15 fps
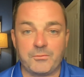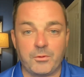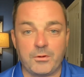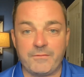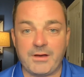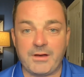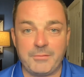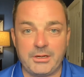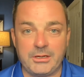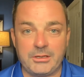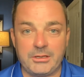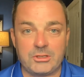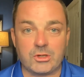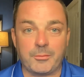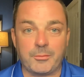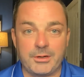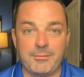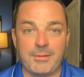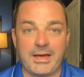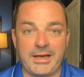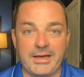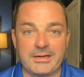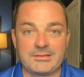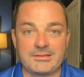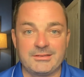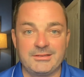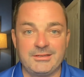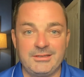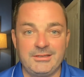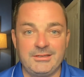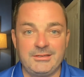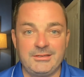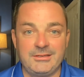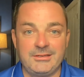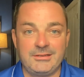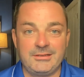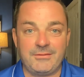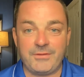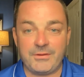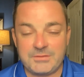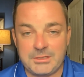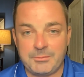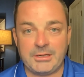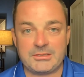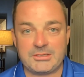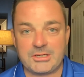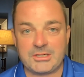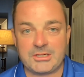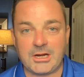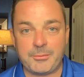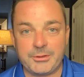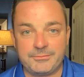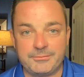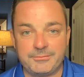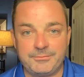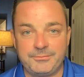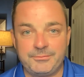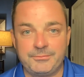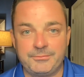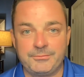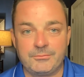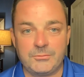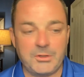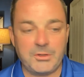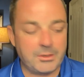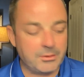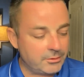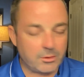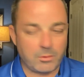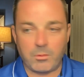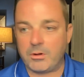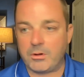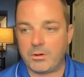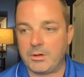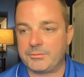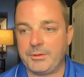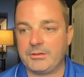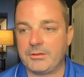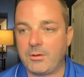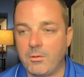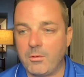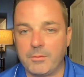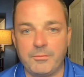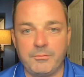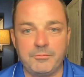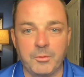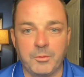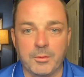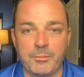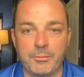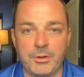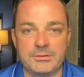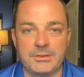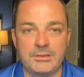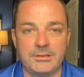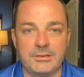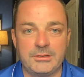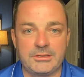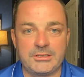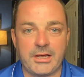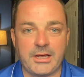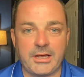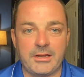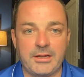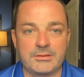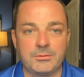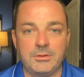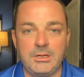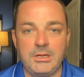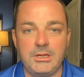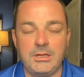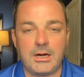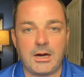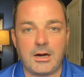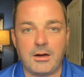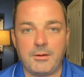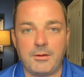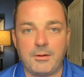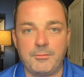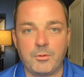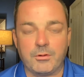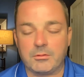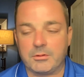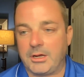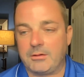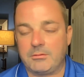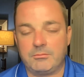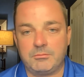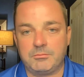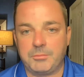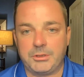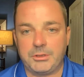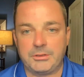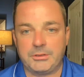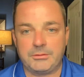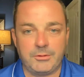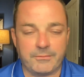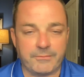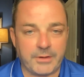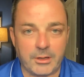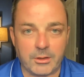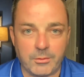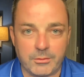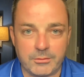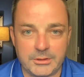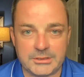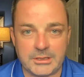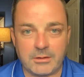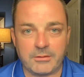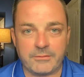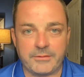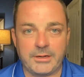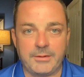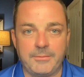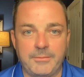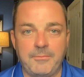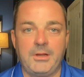and 45 minutes sharpening my axe and 15 minutes chopping. You can look the quote up. Somebody look the quote up. We want to post it in the chat. That's cool. Or not, but you can find the quote. It's not hard to find.